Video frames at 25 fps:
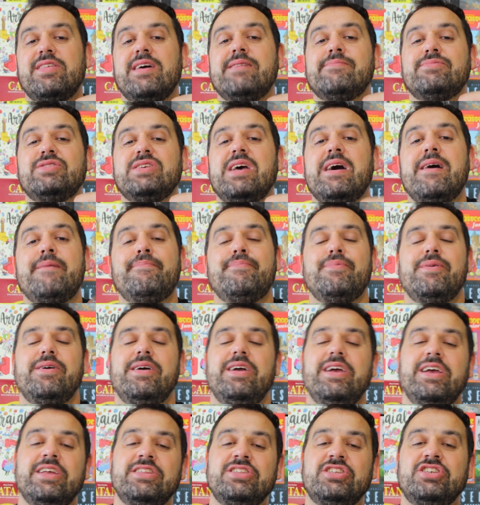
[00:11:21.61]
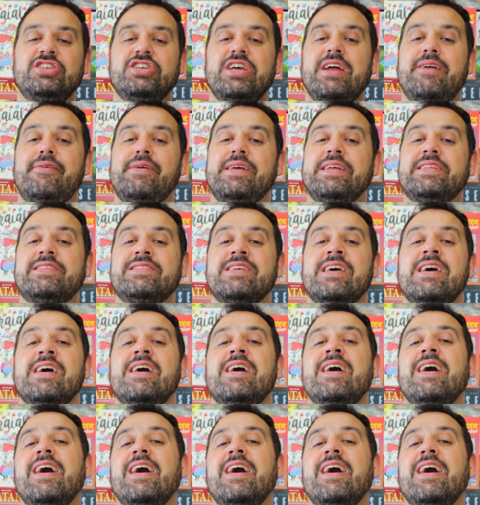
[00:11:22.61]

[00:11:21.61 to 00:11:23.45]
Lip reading: thumbs up and share it.